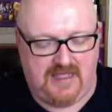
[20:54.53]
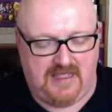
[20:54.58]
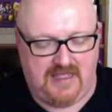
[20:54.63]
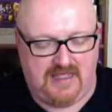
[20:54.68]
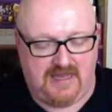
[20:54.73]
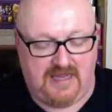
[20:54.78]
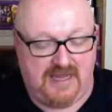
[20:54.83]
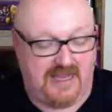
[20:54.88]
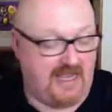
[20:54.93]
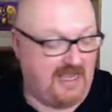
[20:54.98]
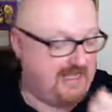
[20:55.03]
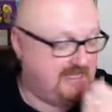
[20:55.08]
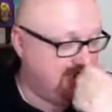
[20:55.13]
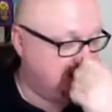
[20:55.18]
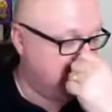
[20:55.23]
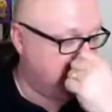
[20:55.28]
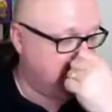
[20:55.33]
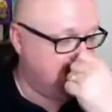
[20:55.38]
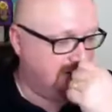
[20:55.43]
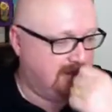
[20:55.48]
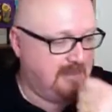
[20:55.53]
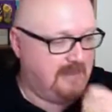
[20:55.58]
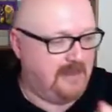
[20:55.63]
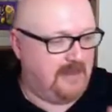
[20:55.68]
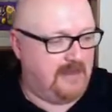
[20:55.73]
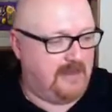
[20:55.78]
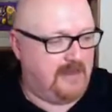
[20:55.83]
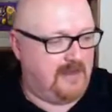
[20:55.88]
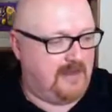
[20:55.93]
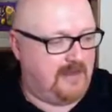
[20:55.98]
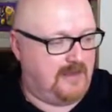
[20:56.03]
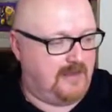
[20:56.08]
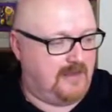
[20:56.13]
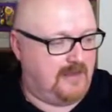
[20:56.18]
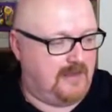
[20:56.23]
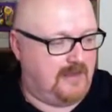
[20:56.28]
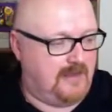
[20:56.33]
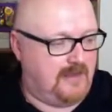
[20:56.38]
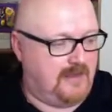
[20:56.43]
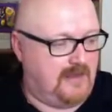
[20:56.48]
It is,
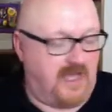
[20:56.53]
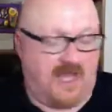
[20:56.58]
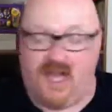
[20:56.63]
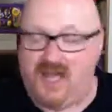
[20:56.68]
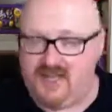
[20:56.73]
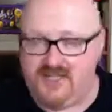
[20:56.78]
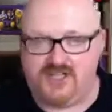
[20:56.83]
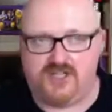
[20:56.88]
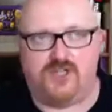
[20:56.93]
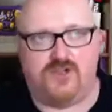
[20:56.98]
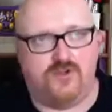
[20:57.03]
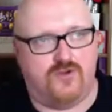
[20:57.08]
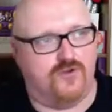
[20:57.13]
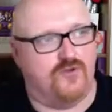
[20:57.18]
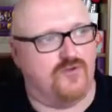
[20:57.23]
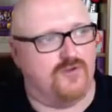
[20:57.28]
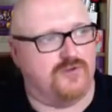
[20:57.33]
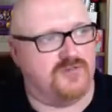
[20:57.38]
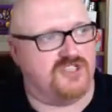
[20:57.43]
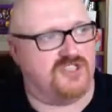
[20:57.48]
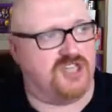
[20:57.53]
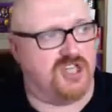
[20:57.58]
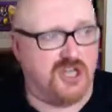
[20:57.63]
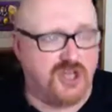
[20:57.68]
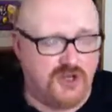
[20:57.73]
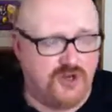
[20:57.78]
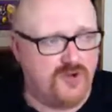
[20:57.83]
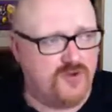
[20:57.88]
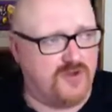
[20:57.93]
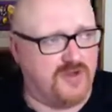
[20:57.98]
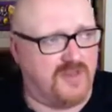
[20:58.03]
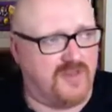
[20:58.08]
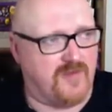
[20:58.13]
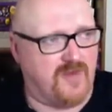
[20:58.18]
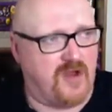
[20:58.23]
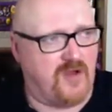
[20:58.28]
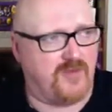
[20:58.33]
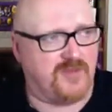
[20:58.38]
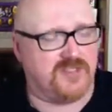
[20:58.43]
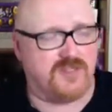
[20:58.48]
I do two at the
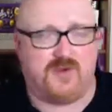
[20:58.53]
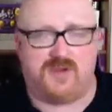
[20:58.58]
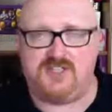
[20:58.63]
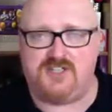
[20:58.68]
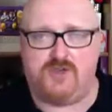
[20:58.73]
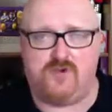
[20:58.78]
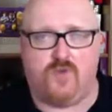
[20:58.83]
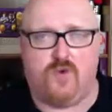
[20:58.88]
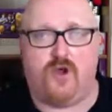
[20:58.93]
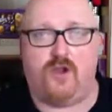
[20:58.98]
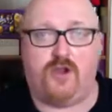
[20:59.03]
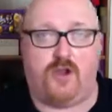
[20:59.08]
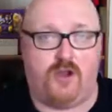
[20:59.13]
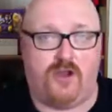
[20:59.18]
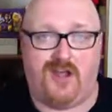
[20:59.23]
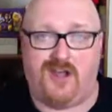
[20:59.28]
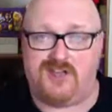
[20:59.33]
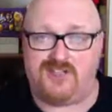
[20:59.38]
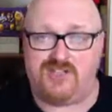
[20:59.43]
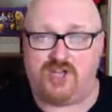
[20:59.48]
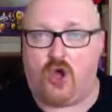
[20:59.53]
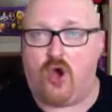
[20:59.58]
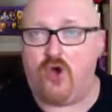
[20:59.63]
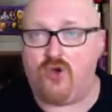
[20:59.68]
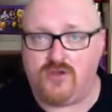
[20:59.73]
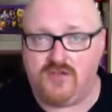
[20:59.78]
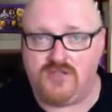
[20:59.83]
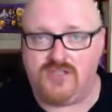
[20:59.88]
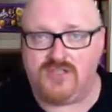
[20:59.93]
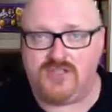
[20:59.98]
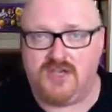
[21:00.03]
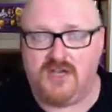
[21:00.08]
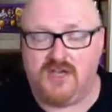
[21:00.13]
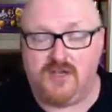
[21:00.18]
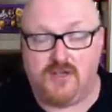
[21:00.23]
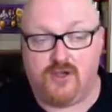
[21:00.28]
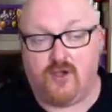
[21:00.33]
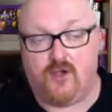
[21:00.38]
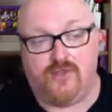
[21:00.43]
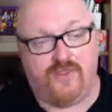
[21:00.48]
moment. So I do one on our dogs
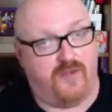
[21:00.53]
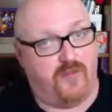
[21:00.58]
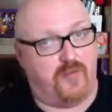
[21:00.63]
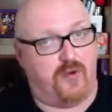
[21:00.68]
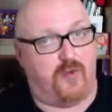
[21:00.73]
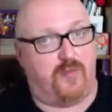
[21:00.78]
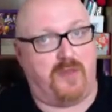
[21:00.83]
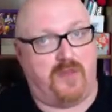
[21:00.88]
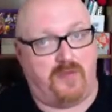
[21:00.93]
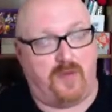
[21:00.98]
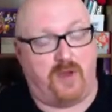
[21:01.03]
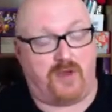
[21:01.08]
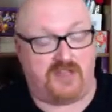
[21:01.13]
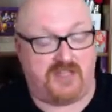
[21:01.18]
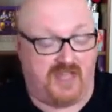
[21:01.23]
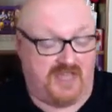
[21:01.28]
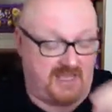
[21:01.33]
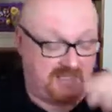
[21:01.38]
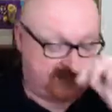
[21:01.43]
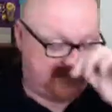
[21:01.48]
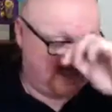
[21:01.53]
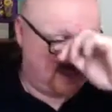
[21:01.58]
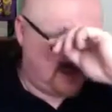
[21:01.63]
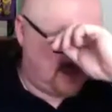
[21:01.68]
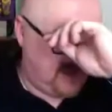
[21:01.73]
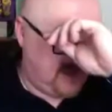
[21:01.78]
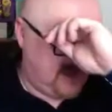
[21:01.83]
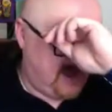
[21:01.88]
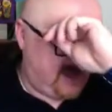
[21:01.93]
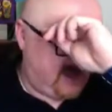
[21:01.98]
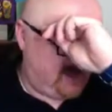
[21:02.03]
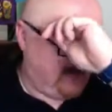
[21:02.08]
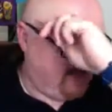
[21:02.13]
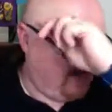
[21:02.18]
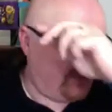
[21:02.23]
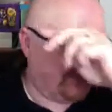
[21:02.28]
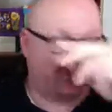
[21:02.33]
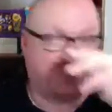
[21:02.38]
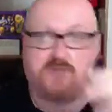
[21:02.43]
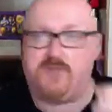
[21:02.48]
called the Puppy Podcast, and I'm
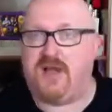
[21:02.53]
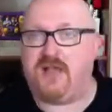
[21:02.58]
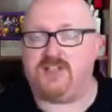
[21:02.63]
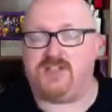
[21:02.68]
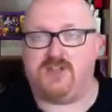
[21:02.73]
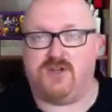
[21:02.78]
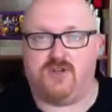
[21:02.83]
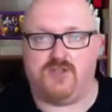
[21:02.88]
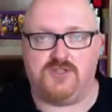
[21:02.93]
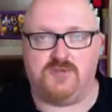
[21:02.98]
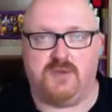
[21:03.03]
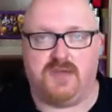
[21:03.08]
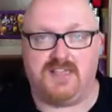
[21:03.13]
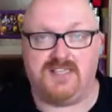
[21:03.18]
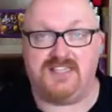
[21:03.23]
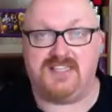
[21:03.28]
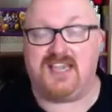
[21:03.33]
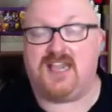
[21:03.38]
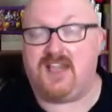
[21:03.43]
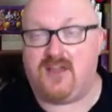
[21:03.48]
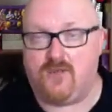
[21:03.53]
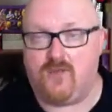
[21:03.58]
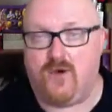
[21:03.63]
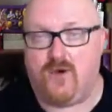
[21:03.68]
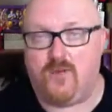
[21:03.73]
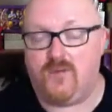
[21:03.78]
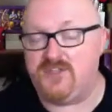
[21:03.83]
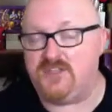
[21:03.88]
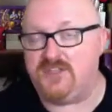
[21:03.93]
just about to launch my second one, which